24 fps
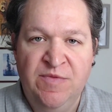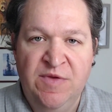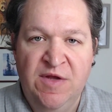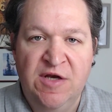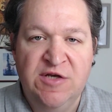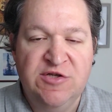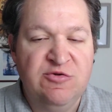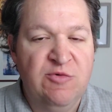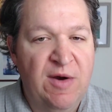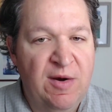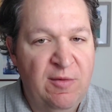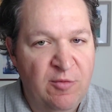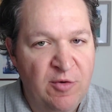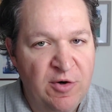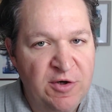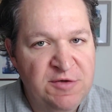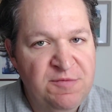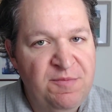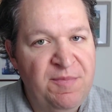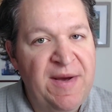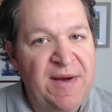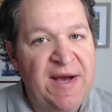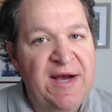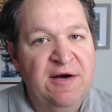So I
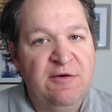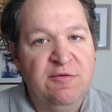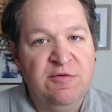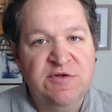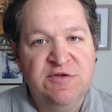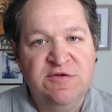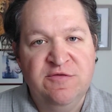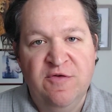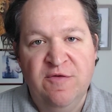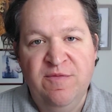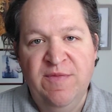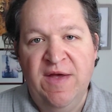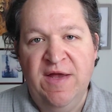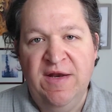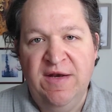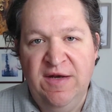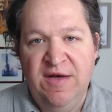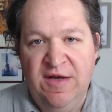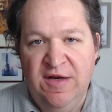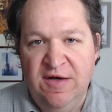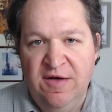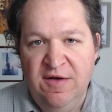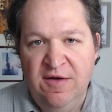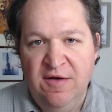worked backwards from that
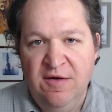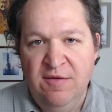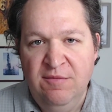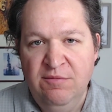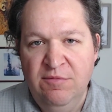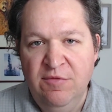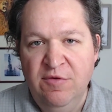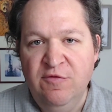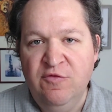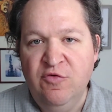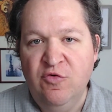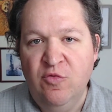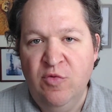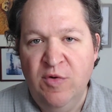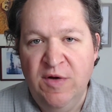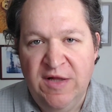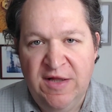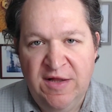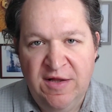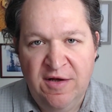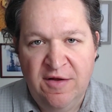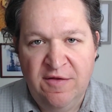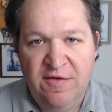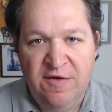need, moved
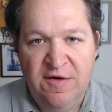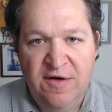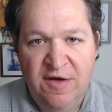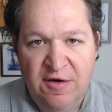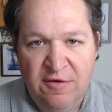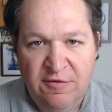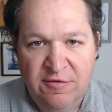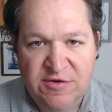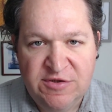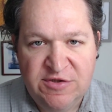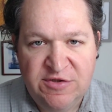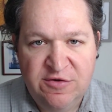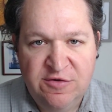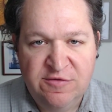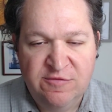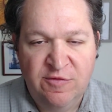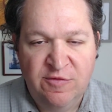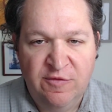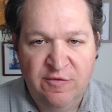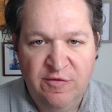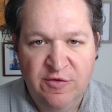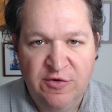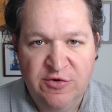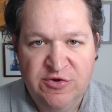quickly on the narrowest
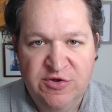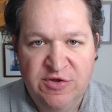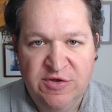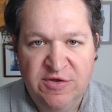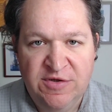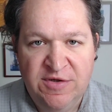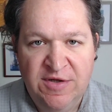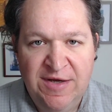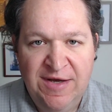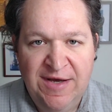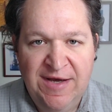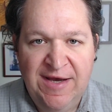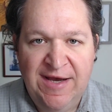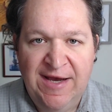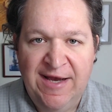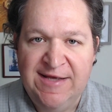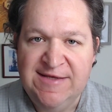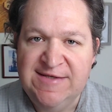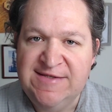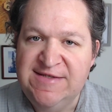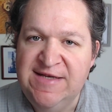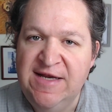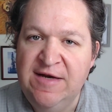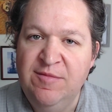useful version, and
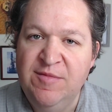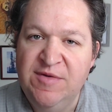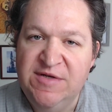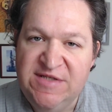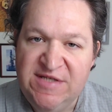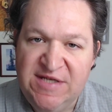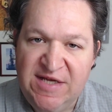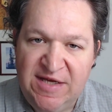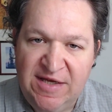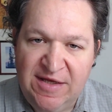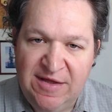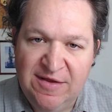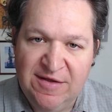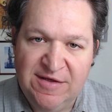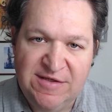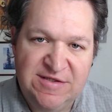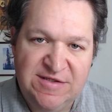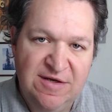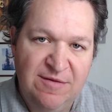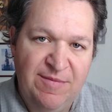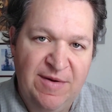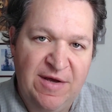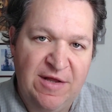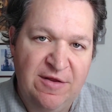stayed meticulous
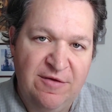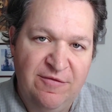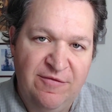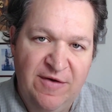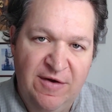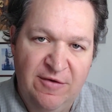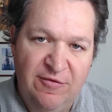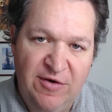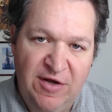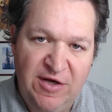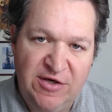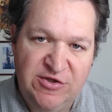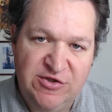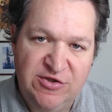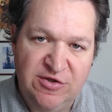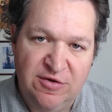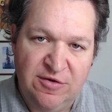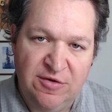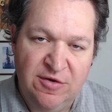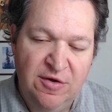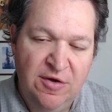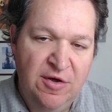about the foundation: